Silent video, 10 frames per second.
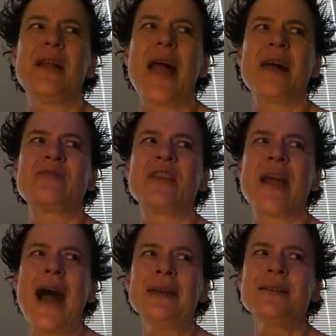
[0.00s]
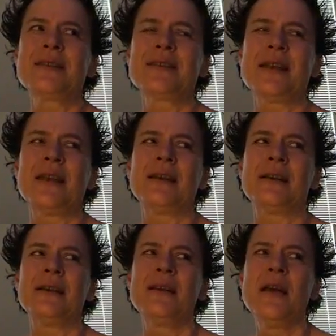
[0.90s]

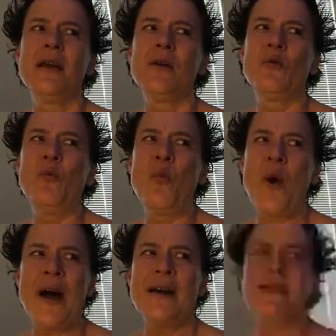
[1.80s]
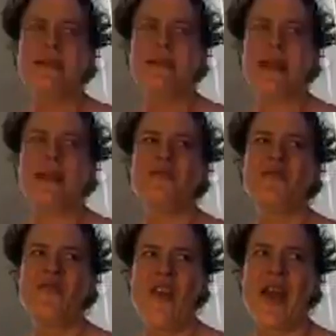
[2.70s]
Afghanistan was a
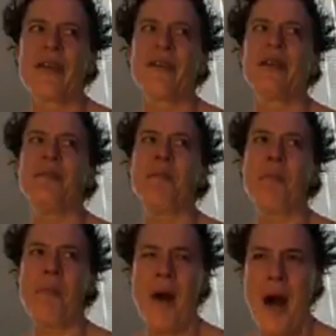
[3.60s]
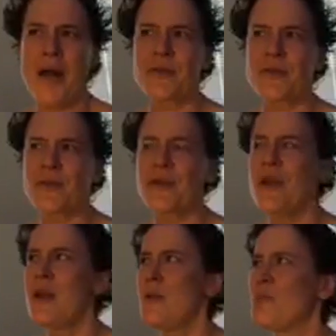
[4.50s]
very modern,
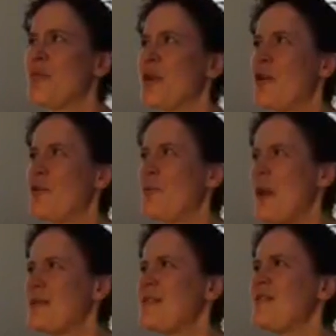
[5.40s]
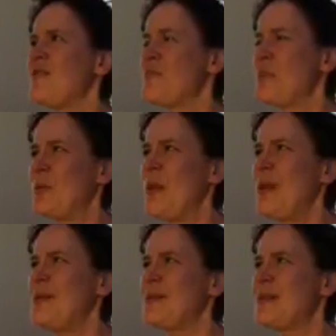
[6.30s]
progressive
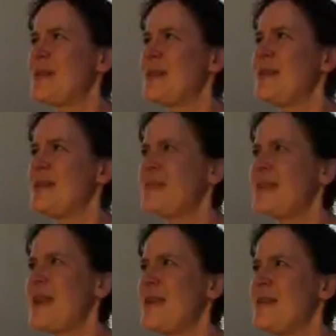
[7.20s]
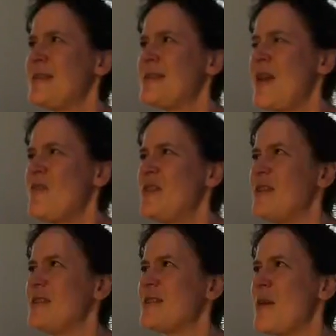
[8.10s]
place in the 70s.